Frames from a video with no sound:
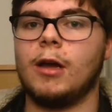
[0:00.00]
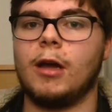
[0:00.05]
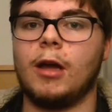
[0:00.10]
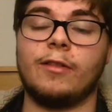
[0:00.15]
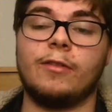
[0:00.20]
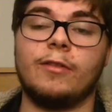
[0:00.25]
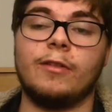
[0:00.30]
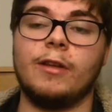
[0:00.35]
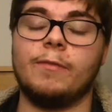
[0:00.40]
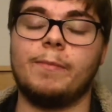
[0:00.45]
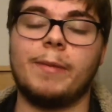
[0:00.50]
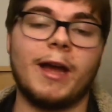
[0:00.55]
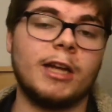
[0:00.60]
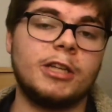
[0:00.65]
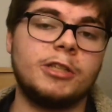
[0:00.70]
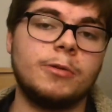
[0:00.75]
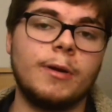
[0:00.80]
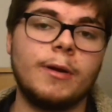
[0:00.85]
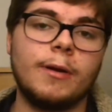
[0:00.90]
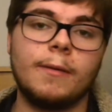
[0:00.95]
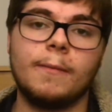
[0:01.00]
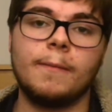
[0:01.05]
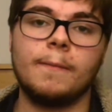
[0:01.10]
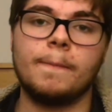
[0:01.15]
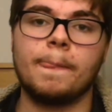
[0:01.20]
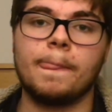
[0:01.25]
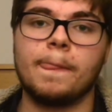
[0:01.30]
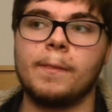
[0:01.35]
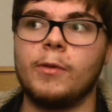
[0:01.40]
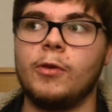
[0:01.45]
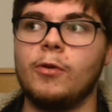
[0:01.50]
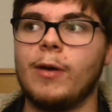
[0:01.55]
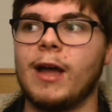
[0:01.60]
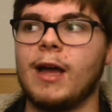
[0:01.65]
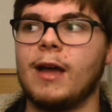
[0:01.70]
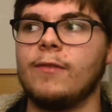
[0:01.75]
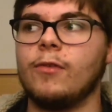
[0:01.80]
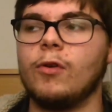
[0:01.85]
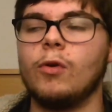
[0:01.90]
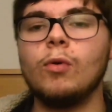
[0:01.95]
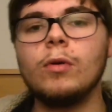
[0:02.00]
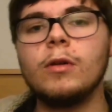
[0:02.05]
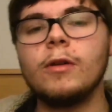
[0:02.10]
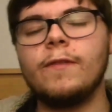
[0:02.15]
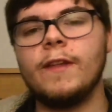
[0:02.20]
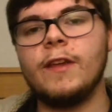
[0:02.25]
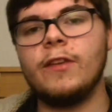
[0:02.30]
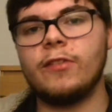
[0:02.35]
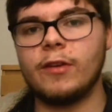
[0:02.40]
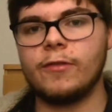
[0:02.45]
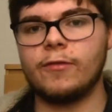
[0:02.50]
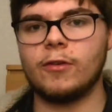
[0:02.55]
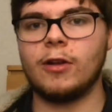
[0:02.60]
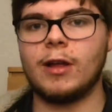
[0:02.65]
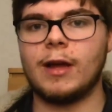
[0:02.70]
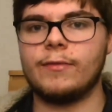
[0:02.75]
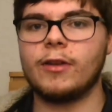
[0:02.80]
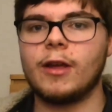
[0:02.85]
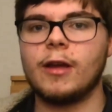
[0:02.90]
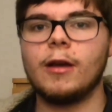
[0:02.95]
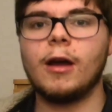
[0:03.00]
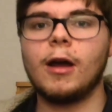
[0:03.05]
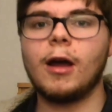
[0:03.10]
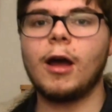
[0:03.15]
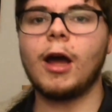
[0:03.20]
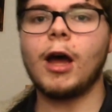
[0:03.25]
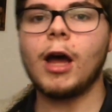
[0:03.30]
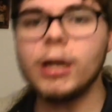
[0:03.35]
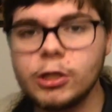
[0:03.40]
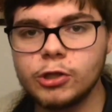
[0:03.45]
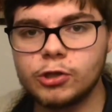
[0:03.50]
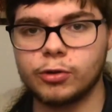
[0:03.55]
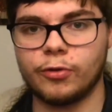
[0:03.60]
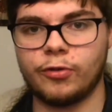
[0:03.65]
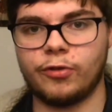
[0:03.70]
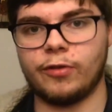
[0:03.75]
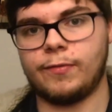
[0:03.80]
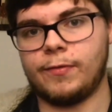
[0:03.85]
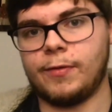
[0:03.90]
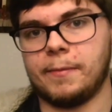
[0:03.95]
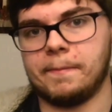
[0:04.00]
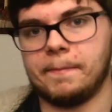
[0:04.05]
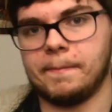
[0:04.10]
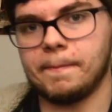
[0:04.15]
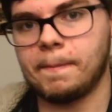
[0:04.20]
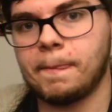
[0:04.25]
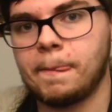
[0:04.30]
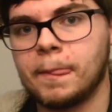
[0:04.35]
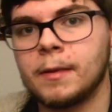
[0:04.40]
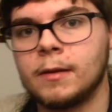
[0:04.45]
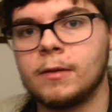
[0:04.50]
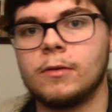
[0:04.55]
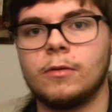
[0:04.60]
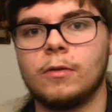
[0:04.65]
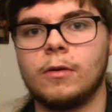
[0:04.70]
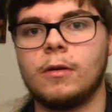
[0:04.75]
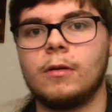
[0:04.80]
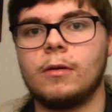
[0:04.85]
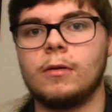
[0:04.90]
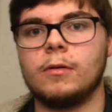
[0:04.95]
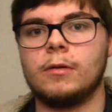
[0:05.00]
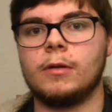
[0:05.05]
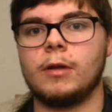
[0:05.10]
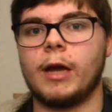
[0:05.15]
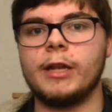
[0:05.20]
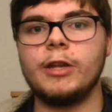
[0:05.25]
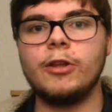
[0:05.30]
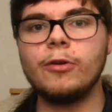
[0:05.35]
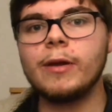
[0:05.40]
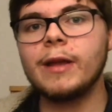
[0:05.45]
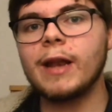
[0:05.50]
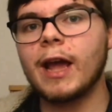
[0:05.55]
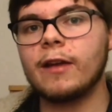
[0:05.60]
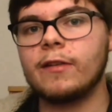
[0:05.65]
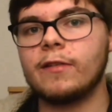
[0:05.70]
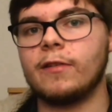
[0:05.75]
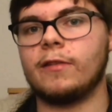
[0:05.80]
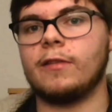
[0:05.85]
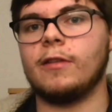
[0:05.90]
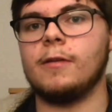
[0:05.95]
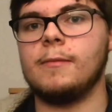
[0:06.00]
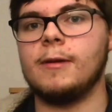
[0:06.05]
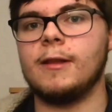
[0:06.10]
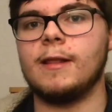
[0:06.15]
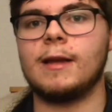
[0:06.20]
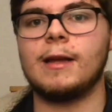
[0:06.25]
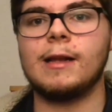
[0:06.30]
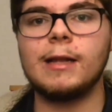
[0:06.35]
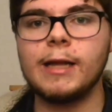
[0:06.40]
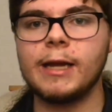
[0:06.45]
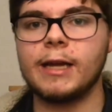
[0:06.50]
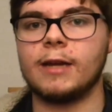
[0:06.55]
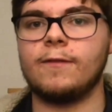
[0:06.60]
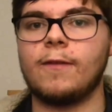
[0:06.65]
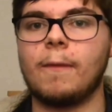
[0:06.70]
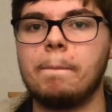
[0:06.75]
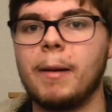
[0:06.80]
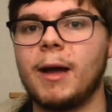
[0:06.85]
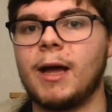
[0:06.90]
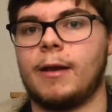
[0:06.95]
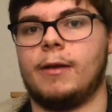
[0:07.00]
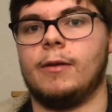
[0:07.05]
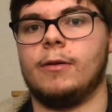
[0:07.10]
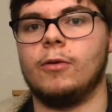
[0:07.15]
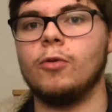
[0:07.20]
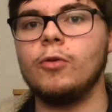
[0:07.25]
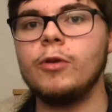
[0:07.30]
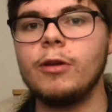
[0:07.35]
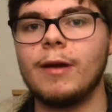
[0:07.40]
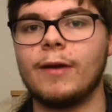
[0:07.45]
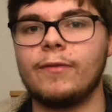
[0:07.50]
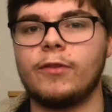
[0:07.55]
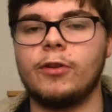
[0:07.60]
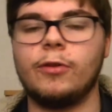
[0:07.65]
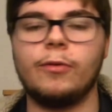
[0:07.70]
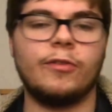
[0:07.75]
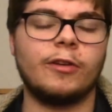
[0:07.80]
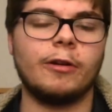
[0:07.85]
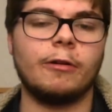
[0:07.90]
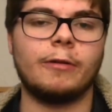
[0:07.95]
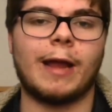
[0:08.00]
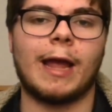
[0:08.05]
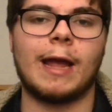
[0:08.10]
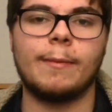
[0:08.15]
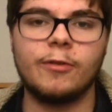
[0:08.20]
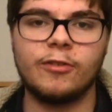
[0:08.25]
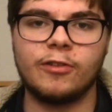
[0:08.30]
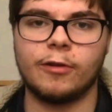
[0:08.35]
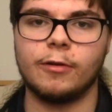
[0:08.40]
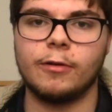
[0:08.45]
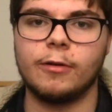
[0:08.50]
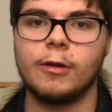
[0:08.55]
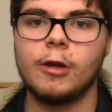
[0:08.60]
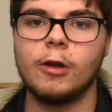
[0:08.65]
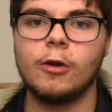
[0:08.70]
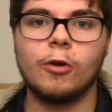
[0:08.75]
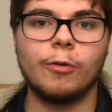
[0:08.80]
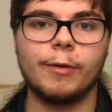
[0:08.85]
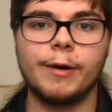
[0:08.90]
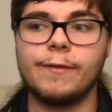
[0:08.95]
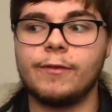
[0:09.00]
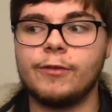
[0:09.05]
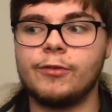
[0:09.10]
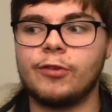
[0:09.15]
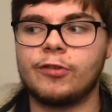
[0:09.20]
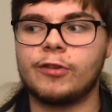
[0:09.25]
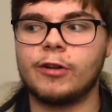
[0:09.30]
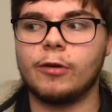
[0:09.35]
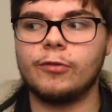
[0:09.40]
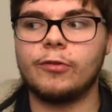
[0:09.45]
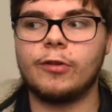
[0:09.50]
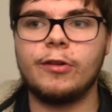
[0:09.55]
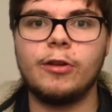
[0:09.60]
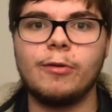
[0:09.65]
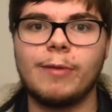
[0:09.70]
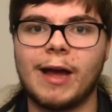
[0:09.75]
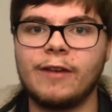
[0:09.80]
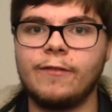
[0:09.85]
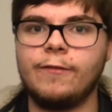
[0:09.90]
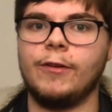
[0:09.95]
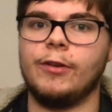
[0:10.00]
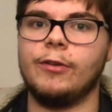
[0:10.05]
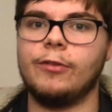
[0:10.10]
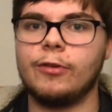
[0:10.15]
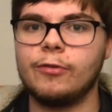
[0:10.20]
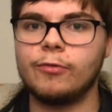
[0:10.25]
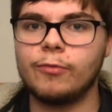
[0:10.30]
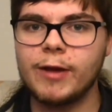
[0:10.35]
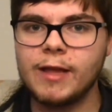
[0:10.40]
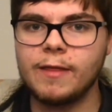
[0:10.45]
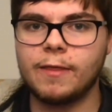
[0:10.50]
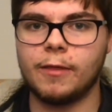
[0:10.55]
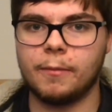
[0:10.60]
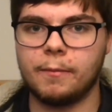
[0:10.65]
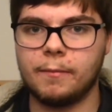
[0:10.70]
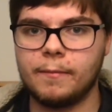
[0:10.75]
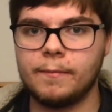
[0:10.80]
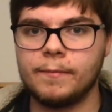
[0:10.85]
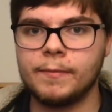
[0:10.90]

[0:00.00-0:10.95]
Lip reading: Anthony of Padua. You have all of these different lives, hundreds of them, and you can access them at the click of a button. All you have to do is go on Amazon, or even just go onto New Advent and read them.